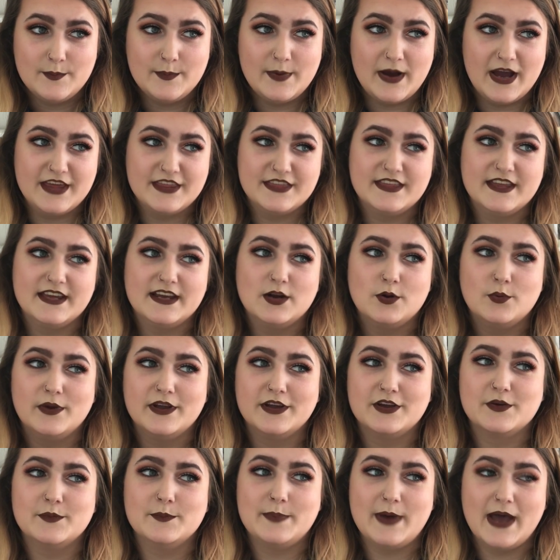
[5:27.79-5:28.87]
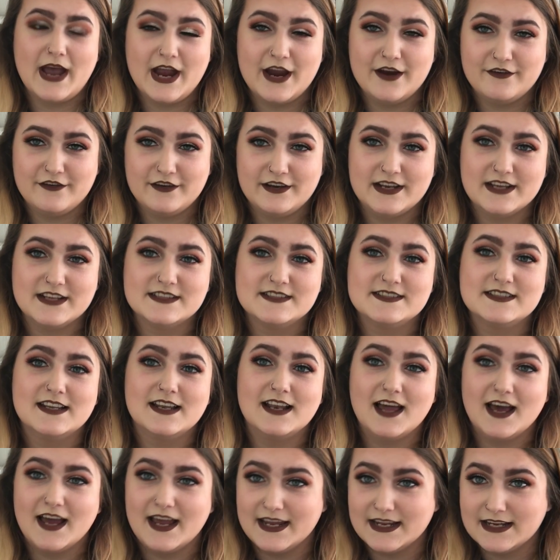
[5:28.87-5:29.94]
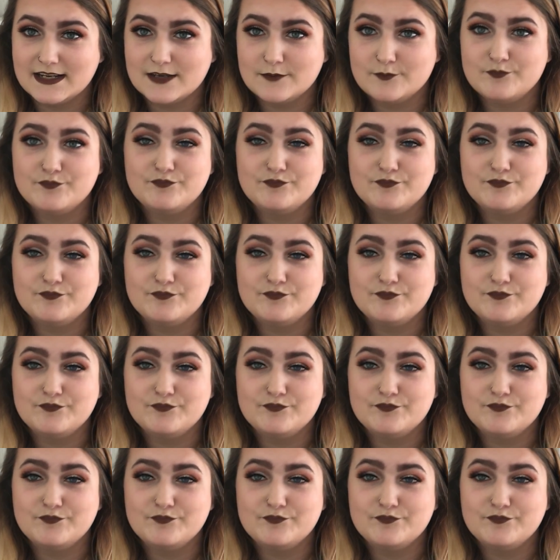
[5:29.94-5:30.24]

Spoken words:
but I think when comparing it to like